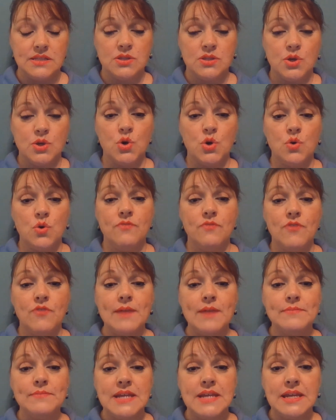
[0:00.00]
So if
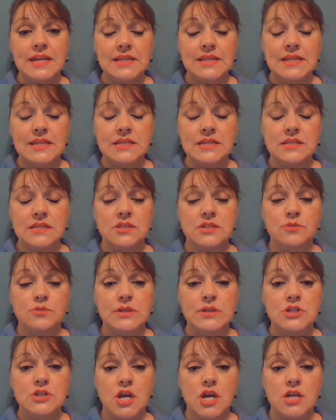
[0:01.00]
I'm taking these to
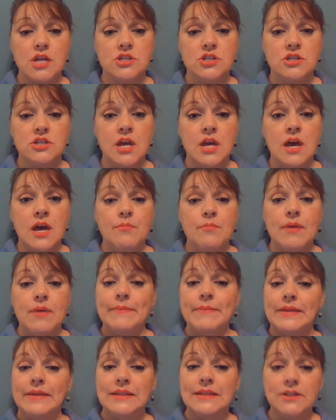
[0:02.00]
be judged by
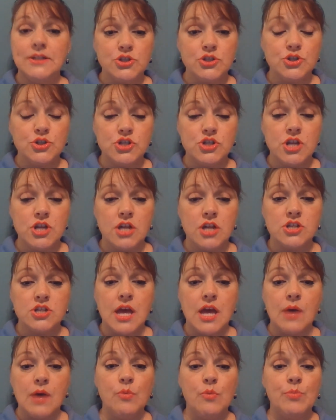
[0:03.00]
my literature judge,
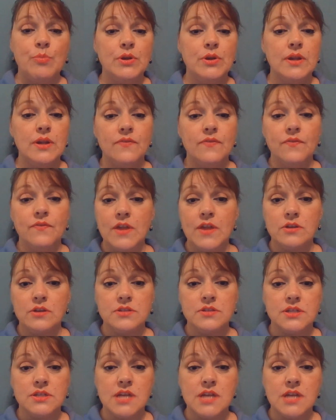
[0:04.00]
I will put up there at the